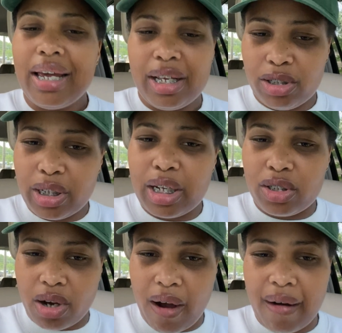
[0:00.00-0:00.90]
He's looking
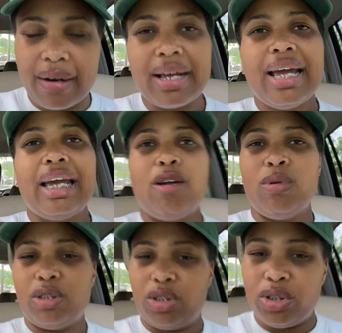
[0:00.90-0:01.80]
at your heart. He
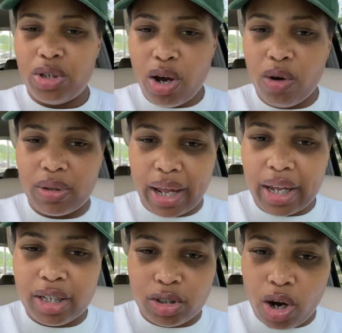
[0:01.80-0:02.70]
wants to know
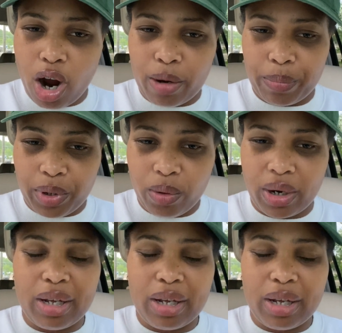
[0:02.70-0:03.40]
like is your heart pure?